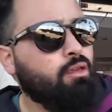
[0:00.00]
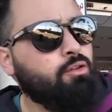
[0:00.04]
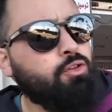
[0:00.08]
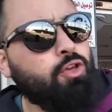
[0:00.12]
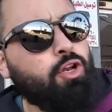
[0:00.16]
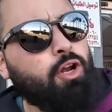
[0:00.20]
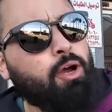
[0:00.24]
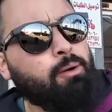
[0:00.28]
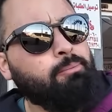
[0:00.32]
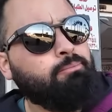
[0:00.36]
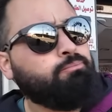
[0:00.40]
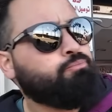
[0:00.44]

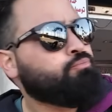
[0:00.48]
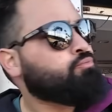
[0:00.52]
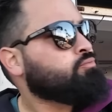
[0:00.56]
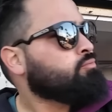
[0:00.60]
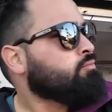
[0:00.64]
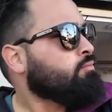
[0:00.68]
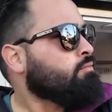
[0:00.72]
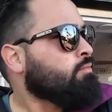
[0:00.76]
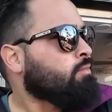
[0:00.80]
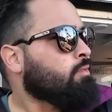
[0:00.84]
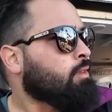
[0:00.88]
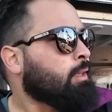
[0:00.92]
You know,
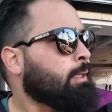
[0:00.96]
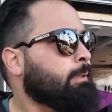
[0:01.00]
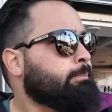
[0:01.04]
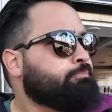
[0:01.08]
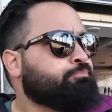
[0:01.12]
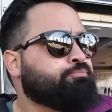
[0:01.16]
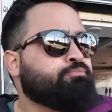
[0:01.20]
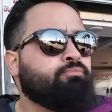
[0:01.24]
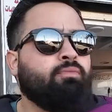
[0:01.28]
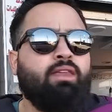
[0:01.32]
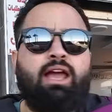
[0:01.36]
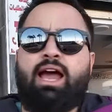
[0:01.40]

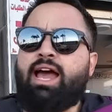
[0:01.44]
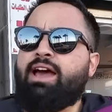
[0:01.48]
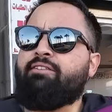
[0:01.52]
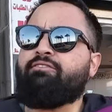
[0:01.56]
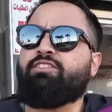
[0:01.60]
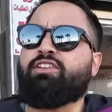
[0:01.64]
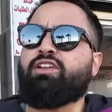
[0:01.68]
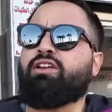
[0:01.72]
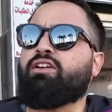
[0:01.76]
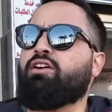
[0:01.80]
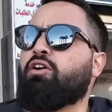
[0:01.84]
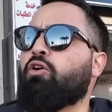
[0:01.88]
I
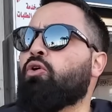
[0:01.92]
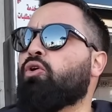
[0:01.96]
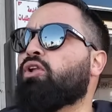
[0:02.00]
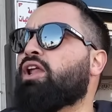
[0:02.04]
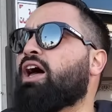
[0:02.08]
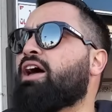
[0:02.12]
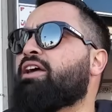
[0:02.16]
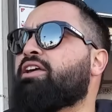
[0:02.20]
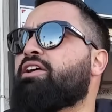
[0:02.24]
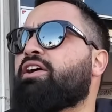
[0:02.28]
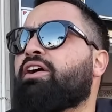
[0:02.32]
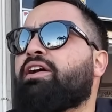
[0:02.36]
haven't done a whole
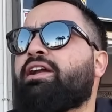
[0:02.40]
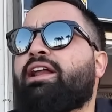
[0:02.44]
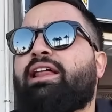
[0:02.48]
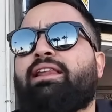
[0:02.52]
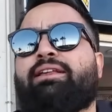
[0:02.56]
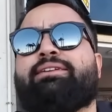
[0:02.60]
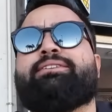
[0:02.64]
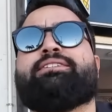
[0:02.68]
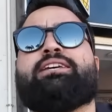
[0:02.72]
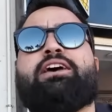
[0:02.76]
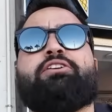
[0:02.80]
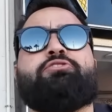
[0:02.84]
lot here in
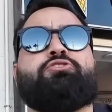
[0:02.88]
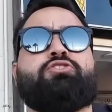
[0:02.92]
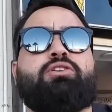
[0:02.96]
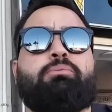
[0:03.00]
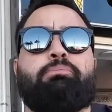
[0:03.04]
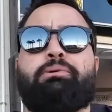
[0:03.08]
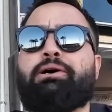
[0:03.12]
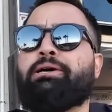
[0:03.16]
Alexandria,